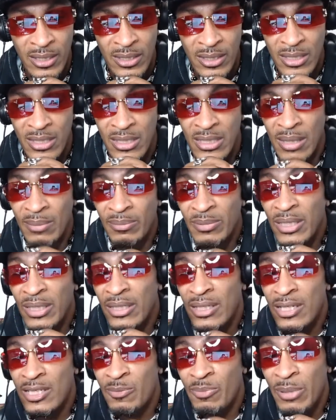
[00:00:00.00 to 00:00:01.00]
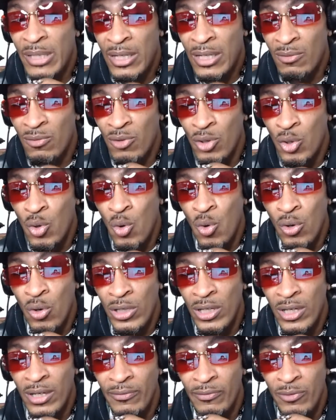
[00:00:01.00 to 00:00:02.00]
Something is being
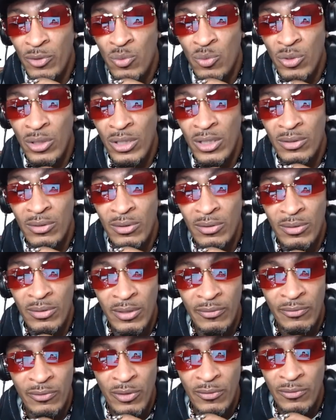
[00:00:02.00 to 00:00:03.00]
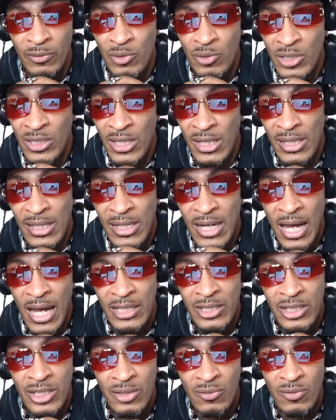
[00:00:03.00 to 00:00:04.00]
recorded. If you want to, if you say
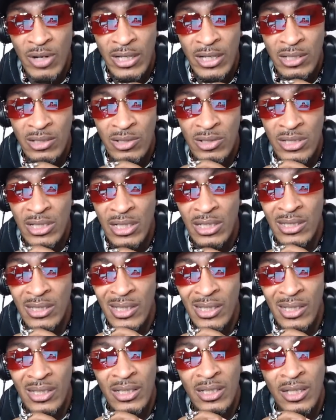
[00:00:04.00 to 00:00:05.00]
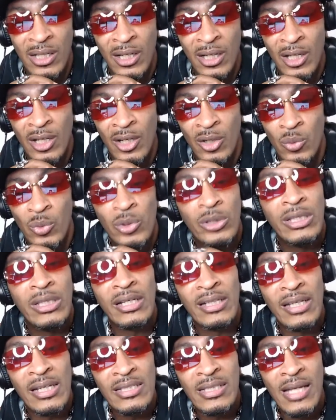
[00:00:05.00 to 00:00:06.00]
Akashic records, then nigga, we
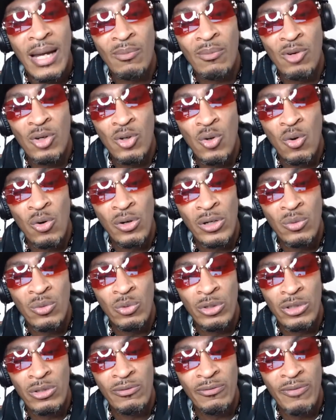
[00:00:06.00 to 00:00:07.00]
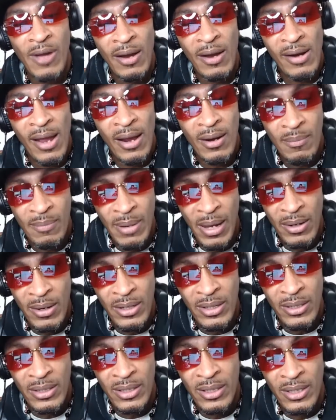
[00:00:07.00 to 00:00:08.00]
think they stopped recording when you found out about
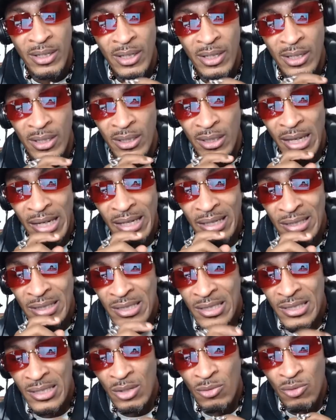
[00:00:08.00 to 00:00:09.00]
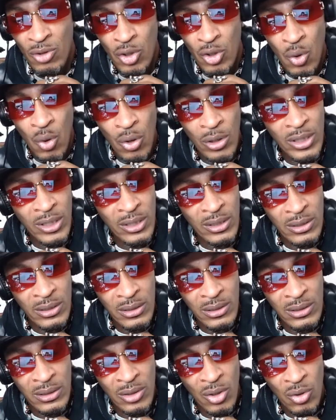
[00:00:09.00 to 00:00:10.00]
it. Like, it's still recording.
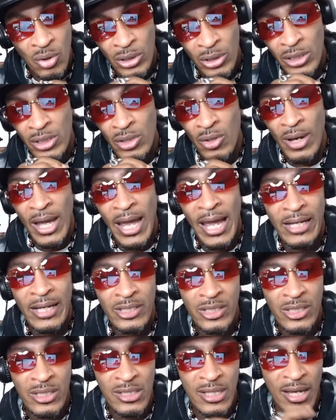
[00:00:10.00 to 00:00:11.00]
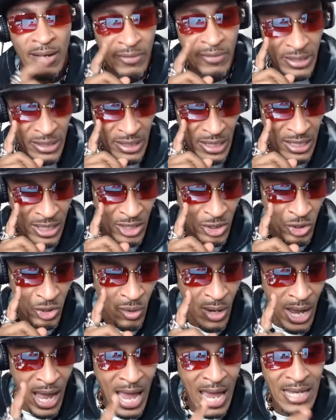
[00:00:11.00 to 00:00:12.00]
All of your actions, everything that
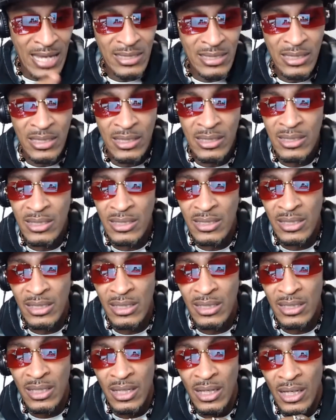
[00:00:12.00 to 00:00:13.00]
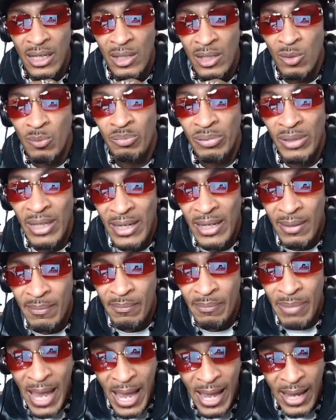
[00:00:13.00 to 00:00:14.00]
your eyes can see, it'll play
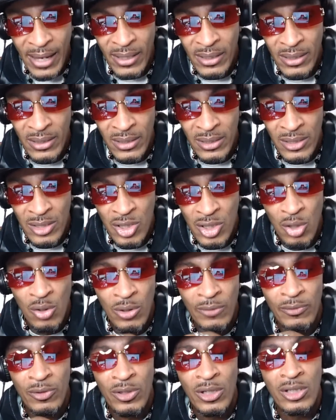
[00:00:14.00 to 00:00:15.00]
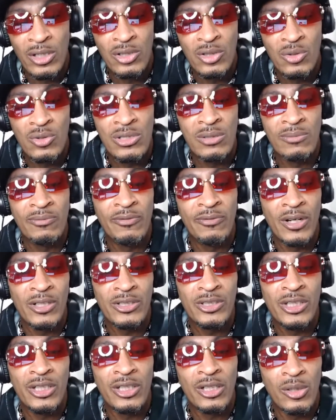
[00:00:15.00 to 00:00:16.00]
it back. So if you're gonna do some
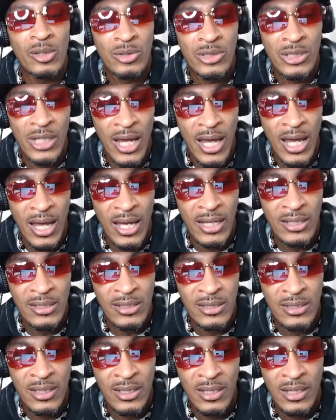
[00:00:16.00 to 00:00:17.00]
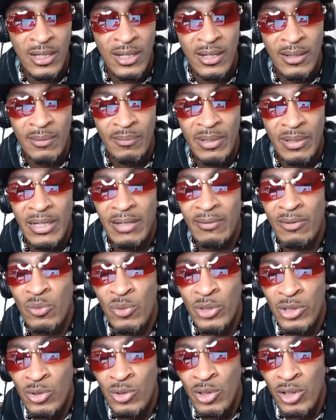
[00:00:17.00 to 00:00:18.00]
fuck shit, close your eyes. But even
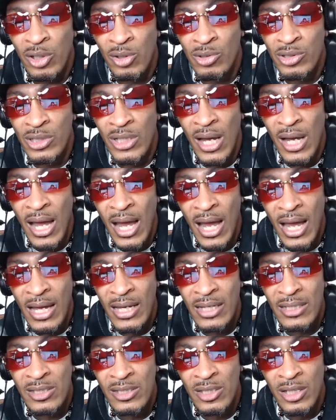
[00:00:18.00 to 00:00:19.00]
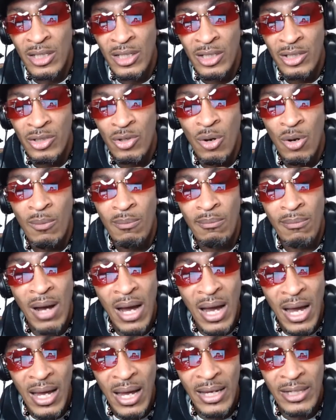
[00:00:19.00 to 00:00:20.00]
when you close your eyes, your
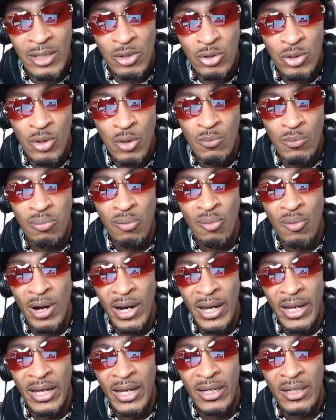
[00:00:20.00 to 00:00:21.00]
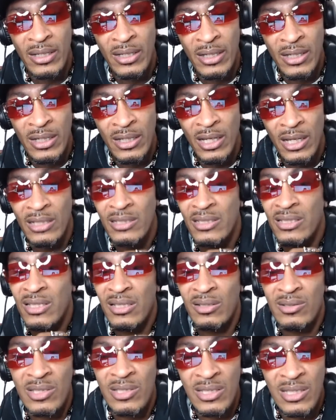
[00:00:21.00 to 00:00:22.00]
mind or your brain, it
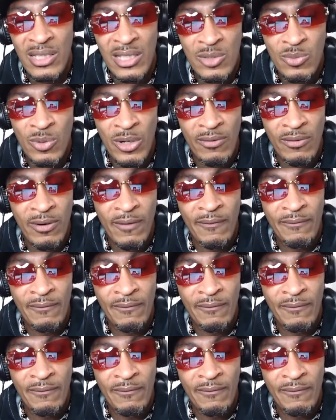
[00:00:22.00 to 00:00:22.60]
still sees whatever the